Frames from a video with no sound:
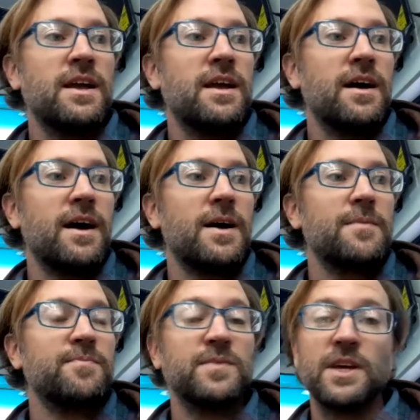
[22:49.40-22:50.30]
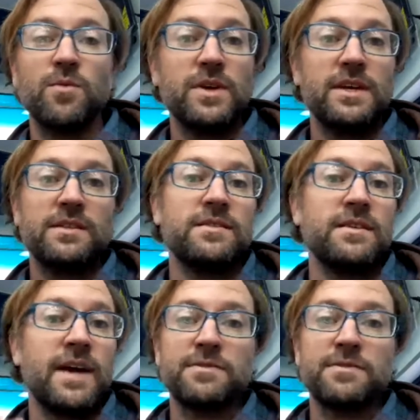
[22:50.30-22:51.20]
Can we
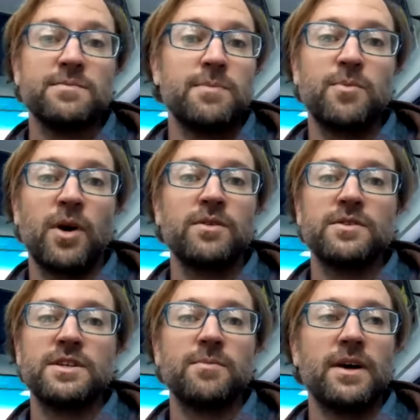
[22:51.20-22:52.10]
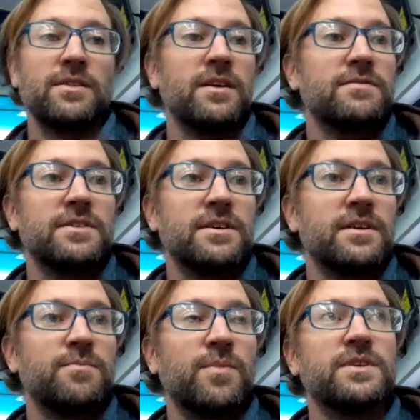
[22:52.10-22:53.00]
have some type of partnership? I'd love to
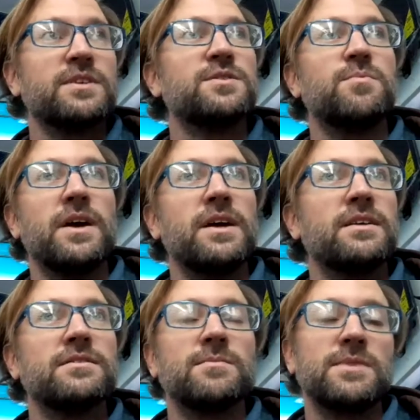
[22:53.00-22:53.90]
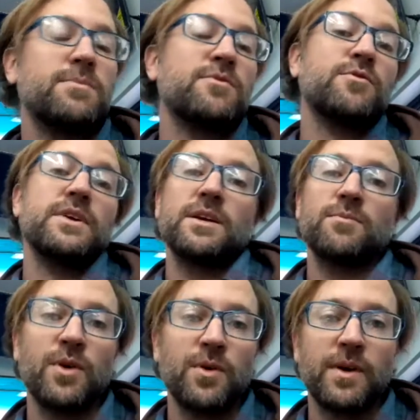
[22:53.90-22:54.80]
participate in some type of reading
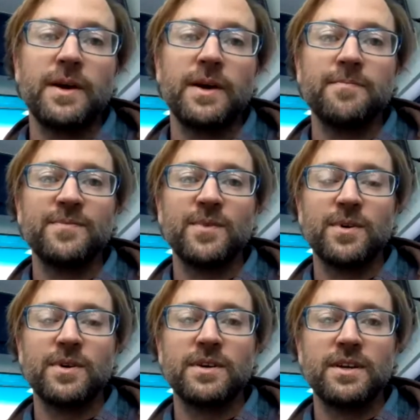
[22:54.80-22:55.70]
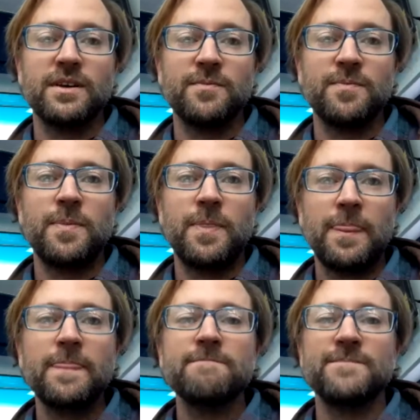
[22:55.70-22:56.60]
program, or
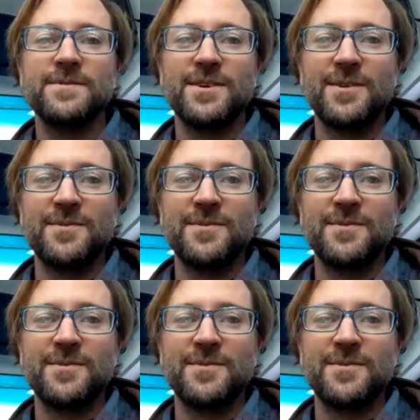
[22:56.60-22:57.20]
So yeah,